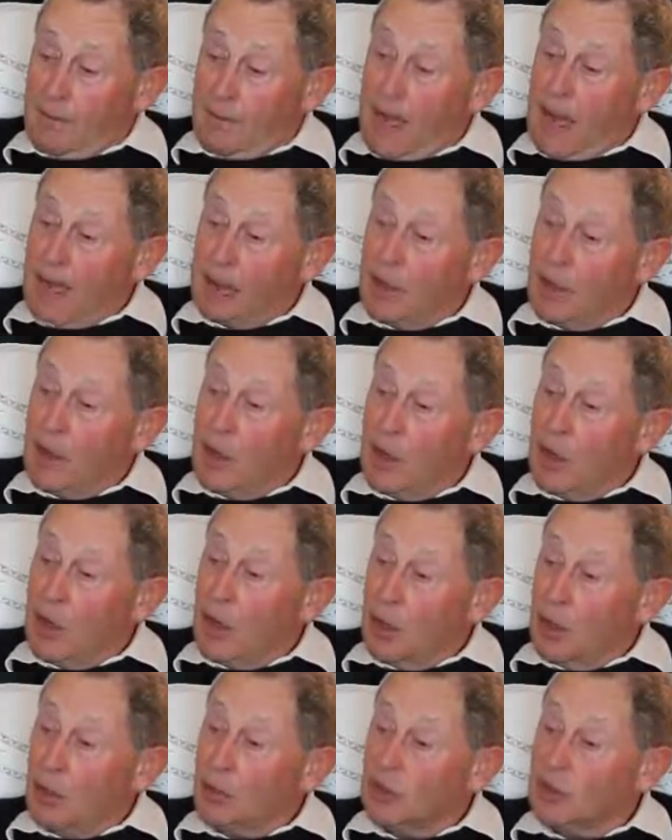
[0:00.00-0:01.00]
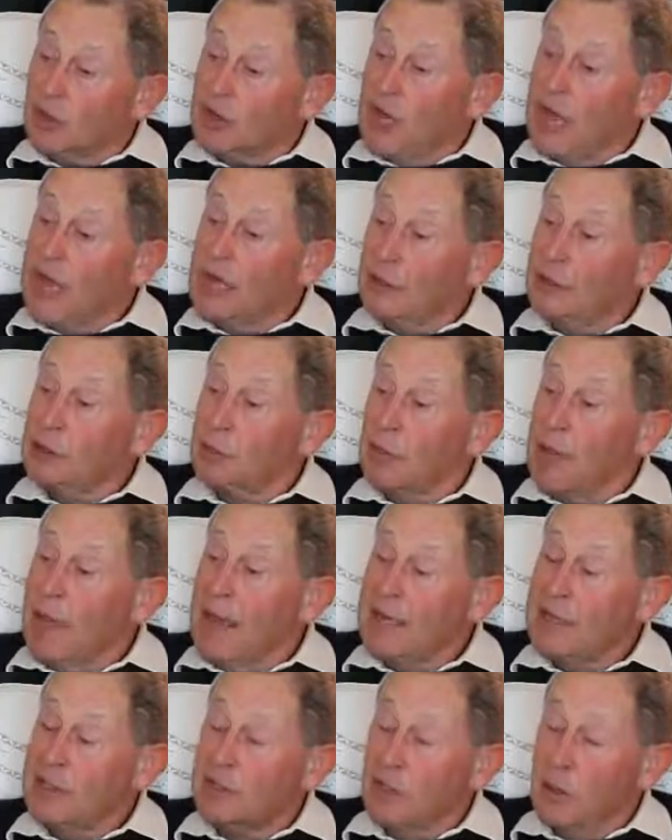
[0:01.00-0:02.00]
at a snail's
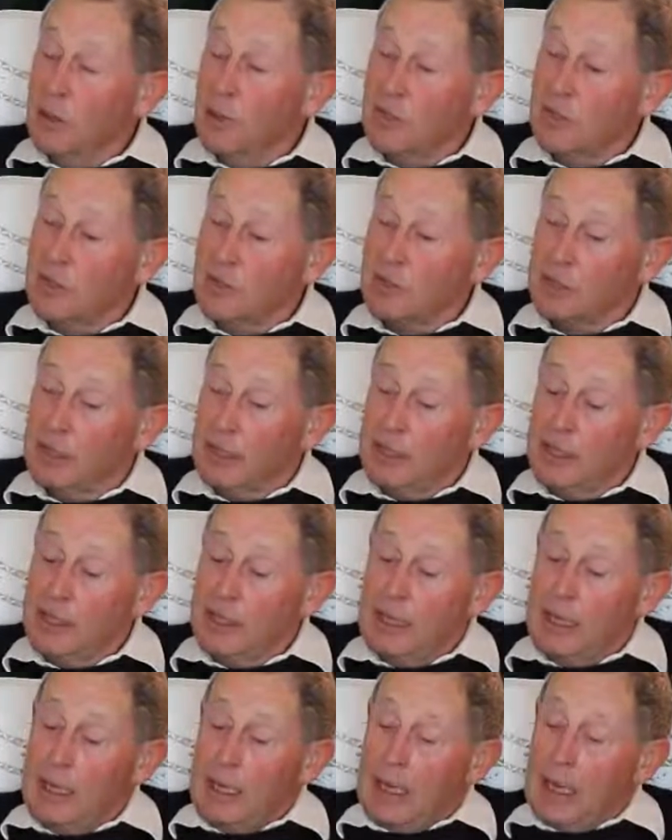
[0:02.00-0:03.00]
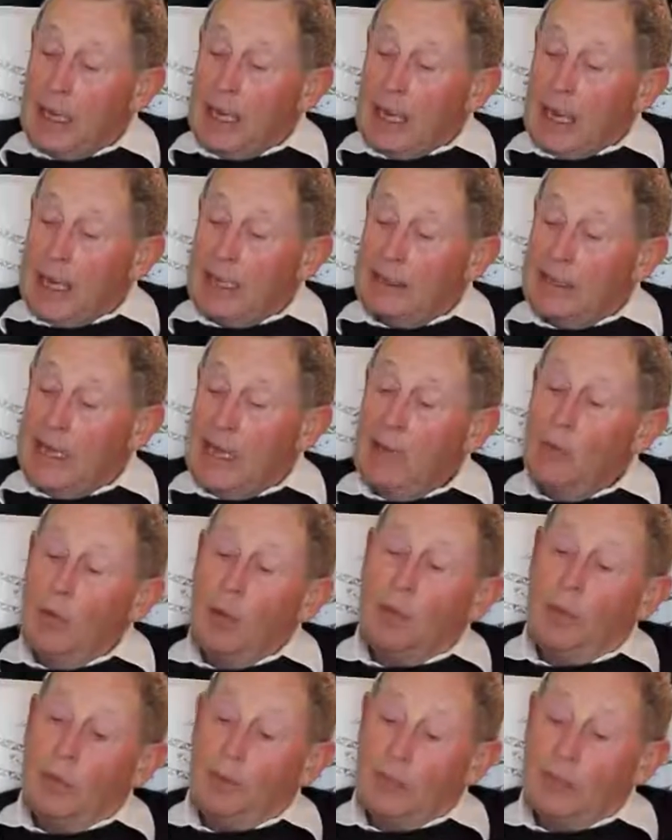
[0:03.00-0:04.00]
pace, obviously, and came
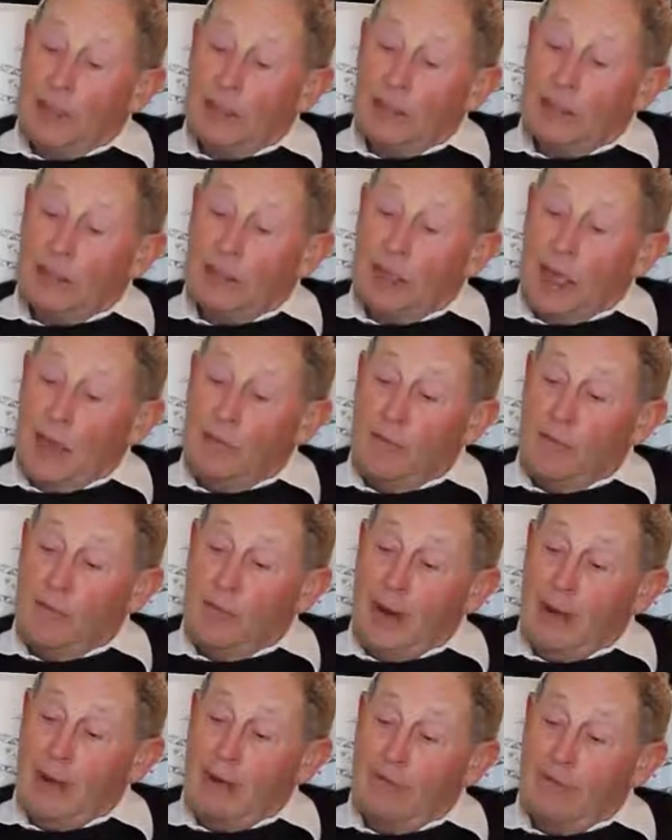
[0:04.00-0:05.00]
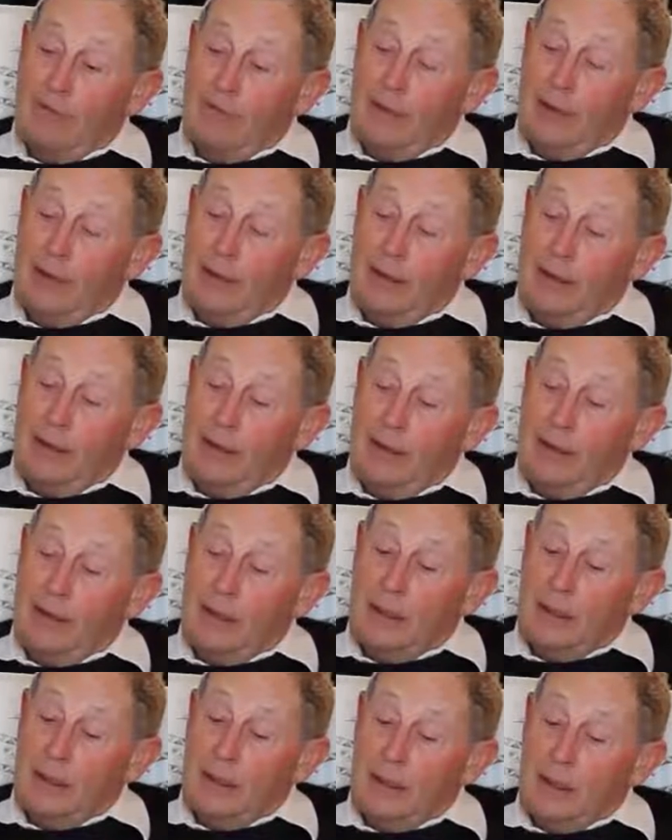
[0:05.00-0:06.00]
up with this life raft, and
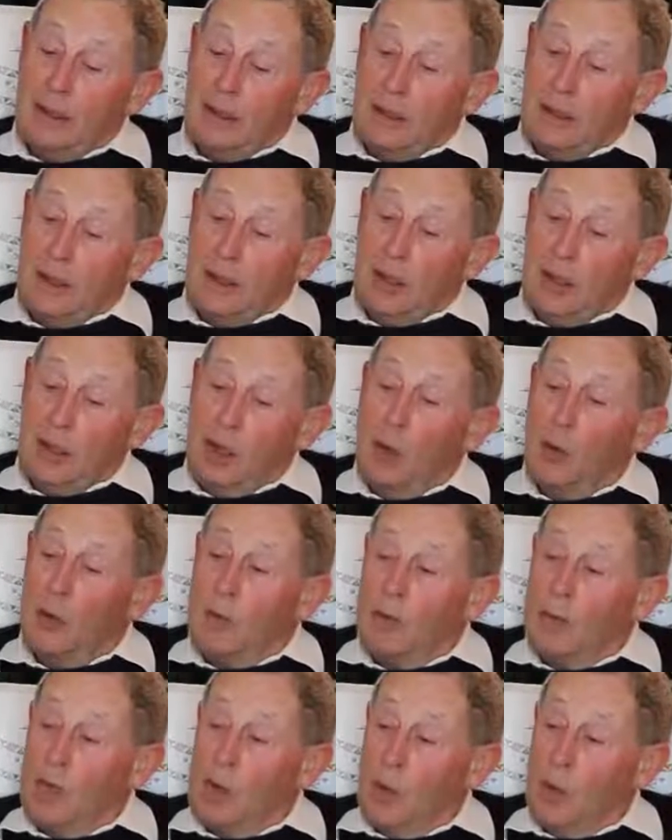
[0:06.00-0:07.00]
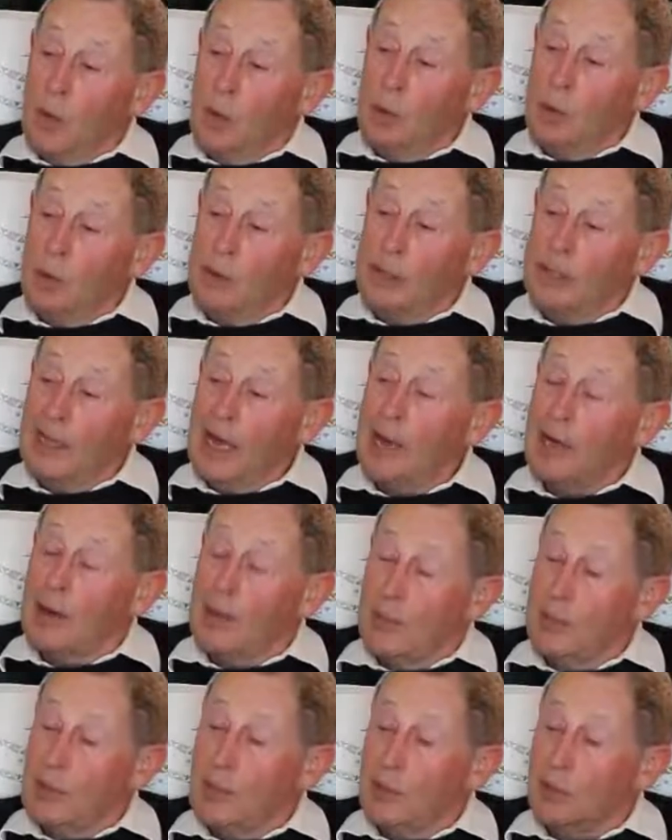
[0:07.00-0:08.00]
lo and behold, the
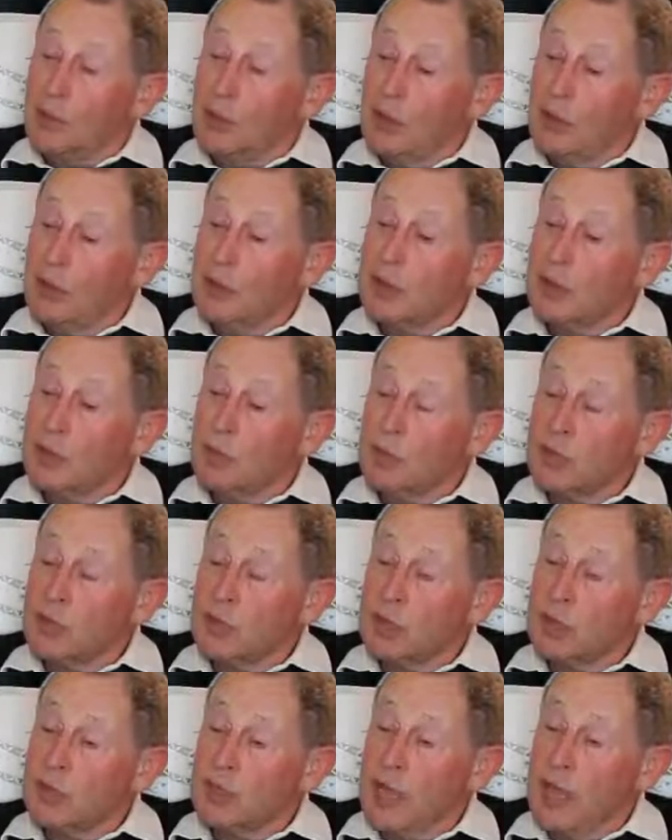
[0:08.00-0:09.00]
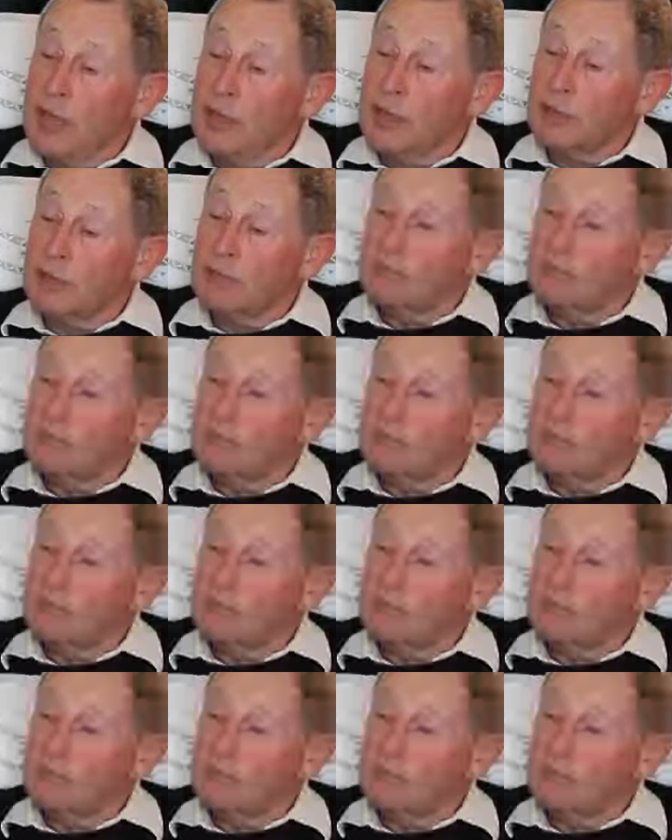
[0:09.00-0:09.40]
canopy was on it, it was intact,